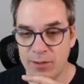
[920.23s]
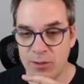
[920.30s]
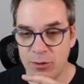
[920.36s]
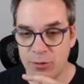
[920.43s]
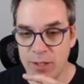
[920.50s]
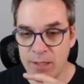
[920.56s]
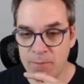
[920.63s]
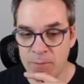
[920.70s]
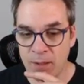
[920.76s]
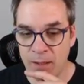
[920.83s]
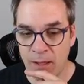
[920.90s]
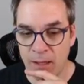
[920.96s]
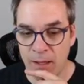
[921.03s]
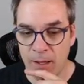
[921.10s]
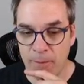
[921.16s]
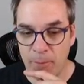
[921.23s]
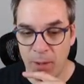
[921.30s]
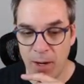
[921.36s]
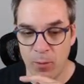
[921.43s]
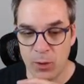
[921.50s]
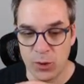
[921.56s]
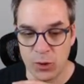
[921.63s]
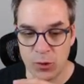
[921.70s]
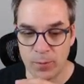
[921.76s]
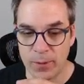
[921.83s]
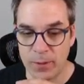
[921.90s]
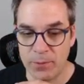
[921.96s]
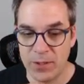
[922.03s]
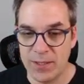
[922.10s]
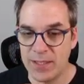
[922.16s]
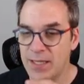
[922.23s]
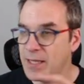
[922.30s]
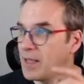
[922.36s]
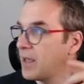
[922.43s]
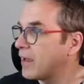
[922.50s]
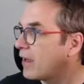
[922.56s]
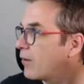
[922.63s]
stream, but I was super busy.